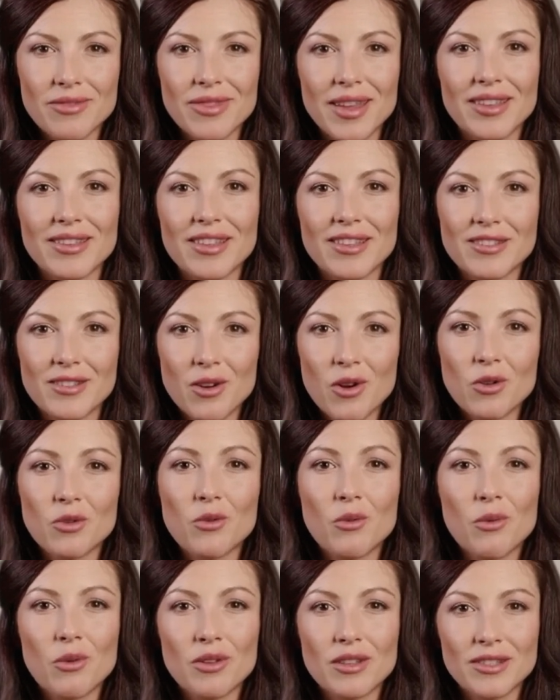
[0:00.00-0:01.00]
that is not
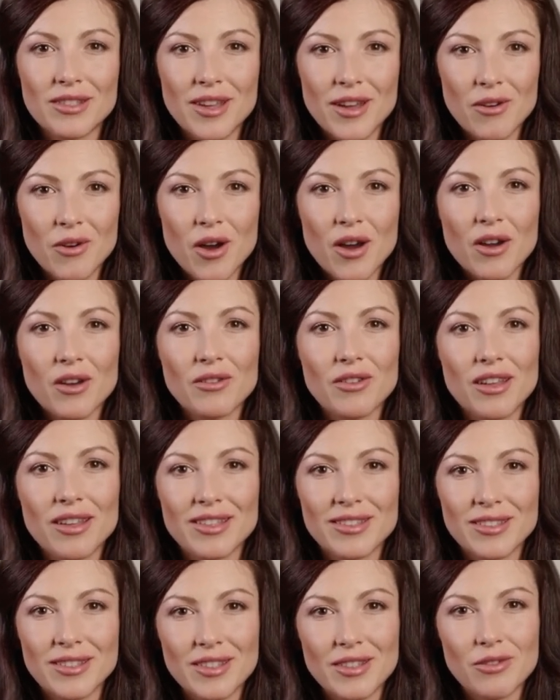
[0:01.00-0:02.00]
all as there are other
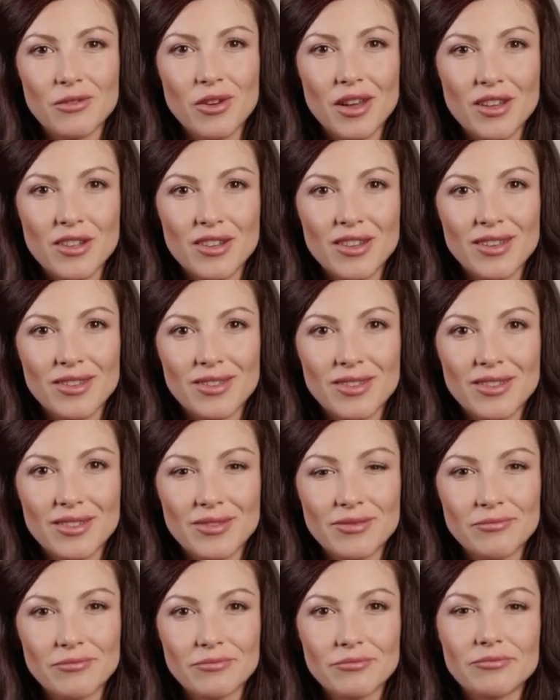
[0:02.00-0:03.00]
considerations.
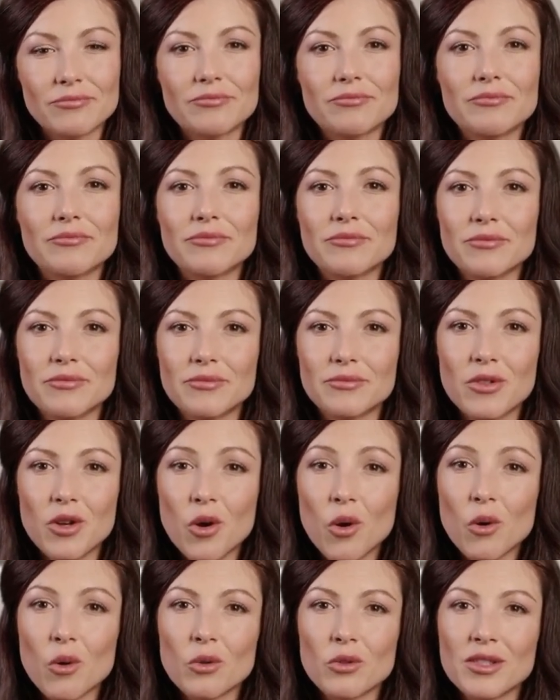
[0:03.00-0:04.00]

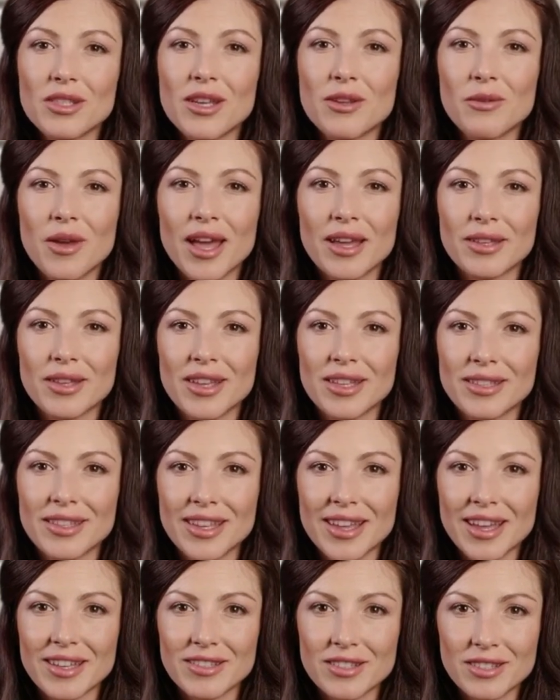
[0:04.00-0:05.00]
You're also likely to
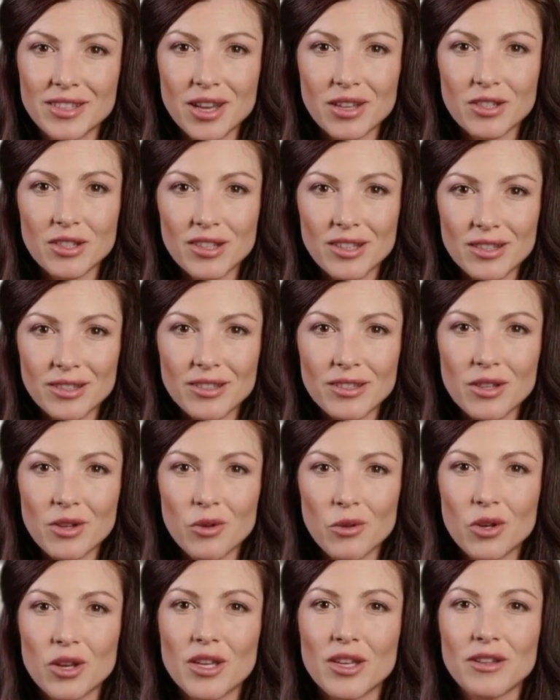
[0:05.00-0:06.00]
get deductions to
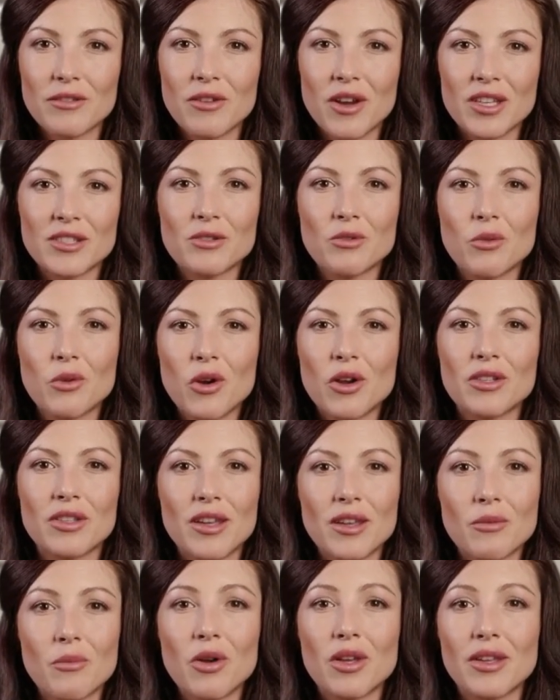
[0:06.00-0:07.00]
your universal
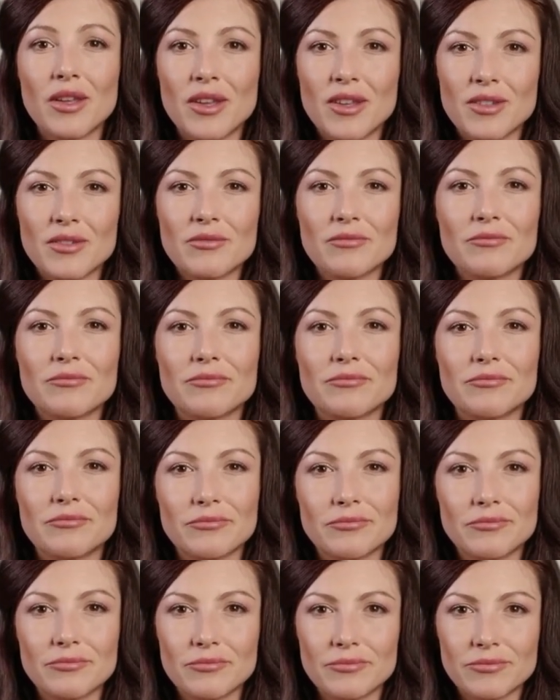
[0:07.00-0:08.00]
credit when you
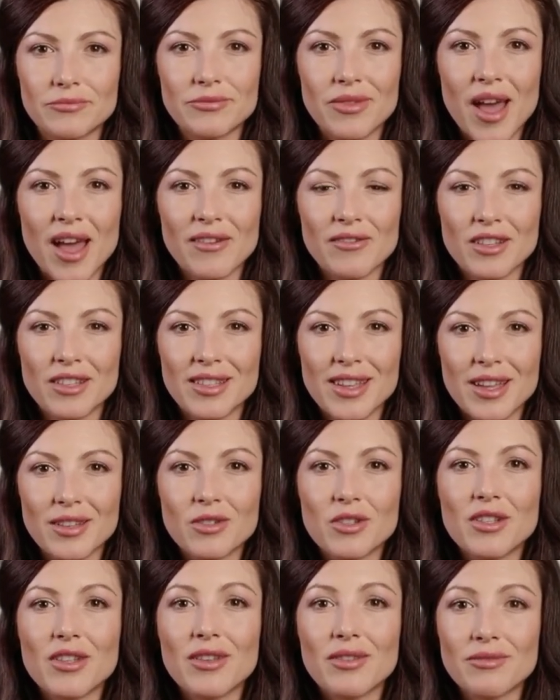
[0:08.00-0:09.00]
have a
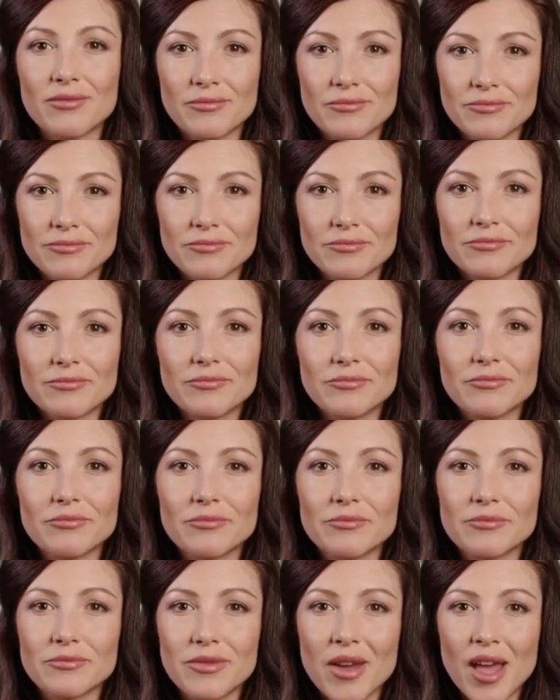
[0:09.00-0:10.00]
sanction,
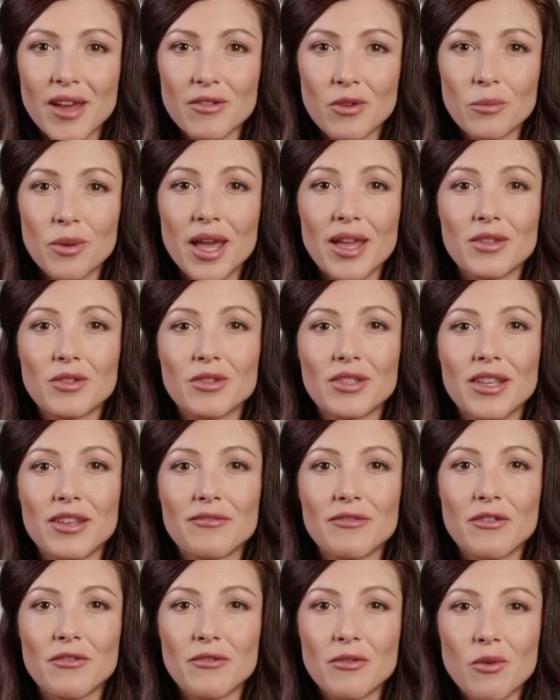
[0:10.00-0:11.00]
have a penalty
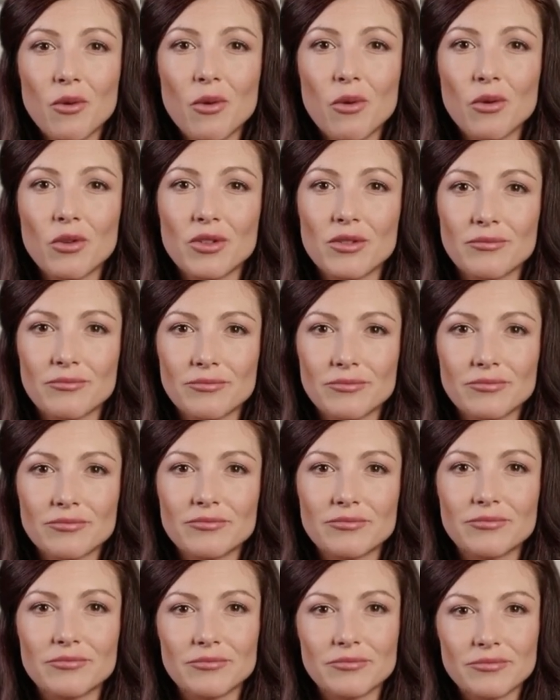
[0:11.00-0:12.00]
for fraud,
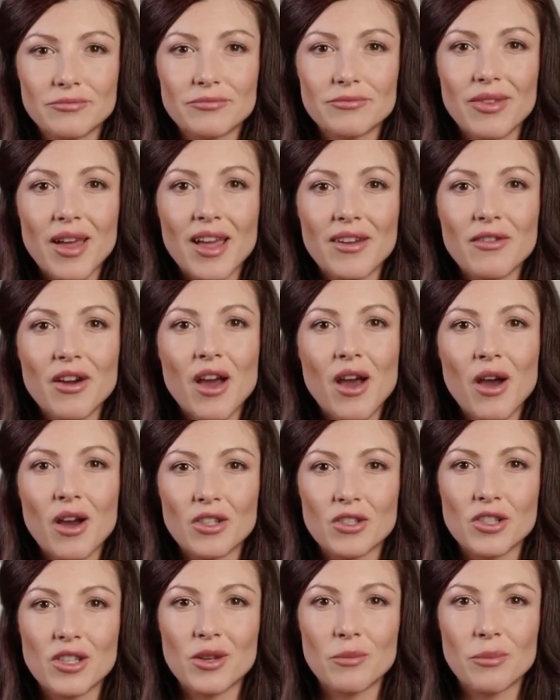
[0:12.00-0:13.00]
have a
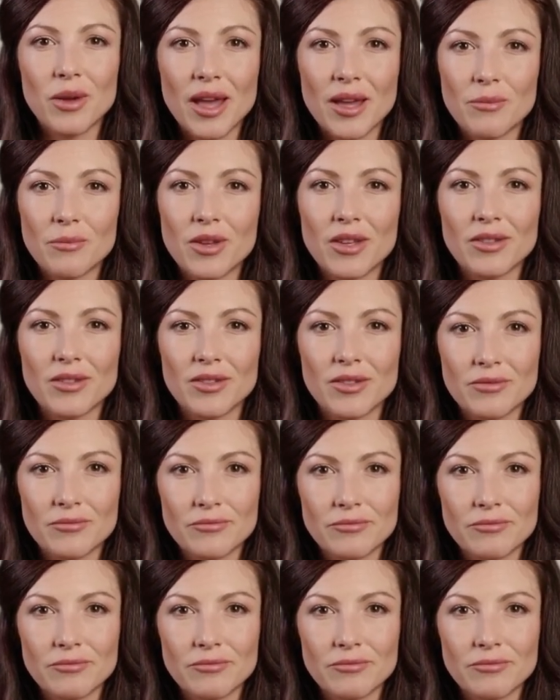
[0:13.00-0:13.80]
hardship payment,